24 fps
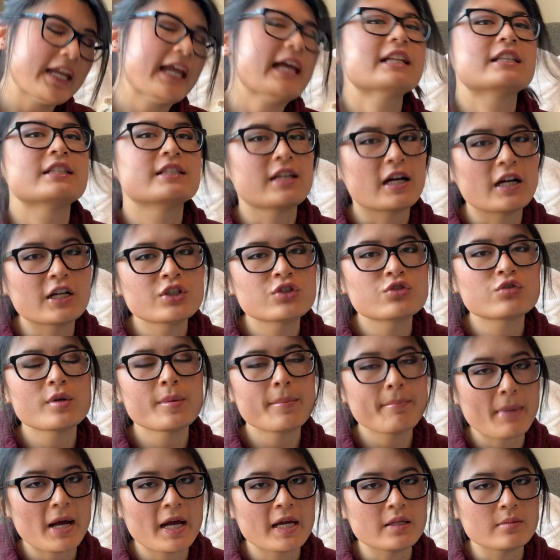It does
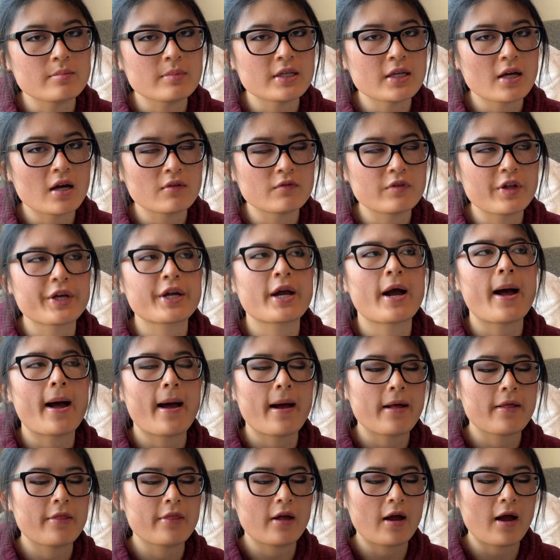remind me of like
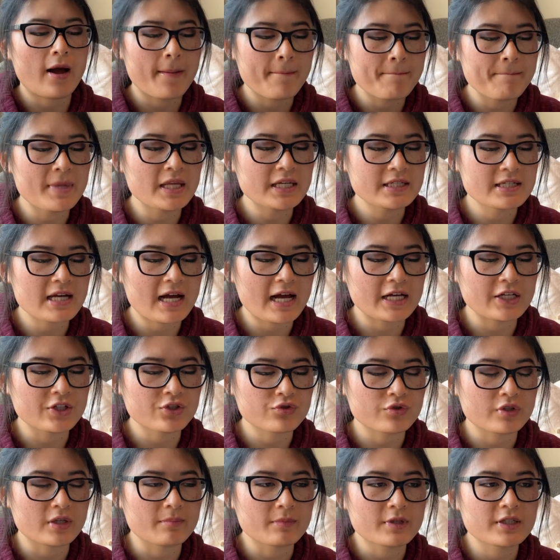a mint ice
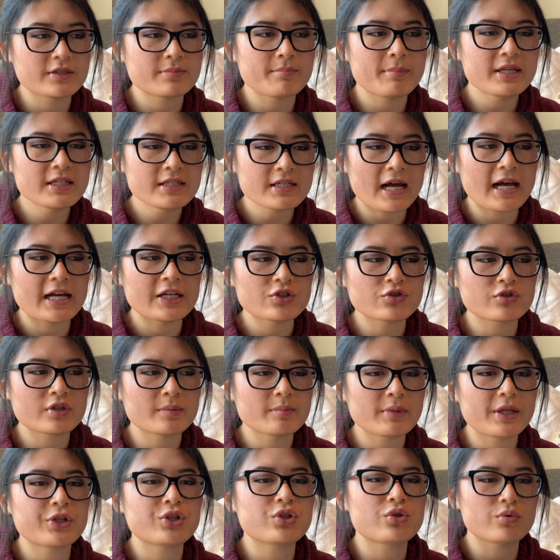cream, because mint ice cream
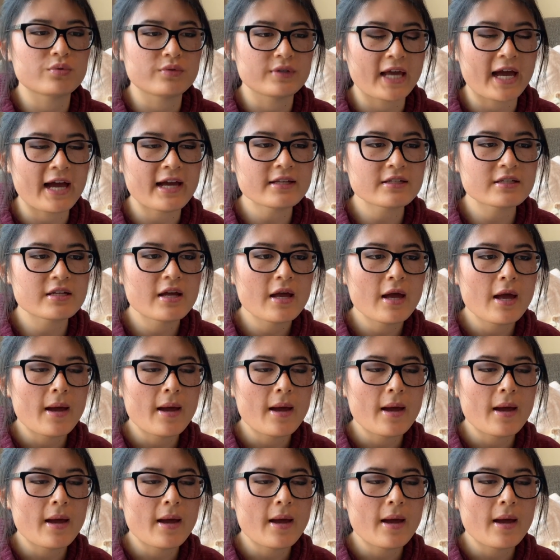like you get,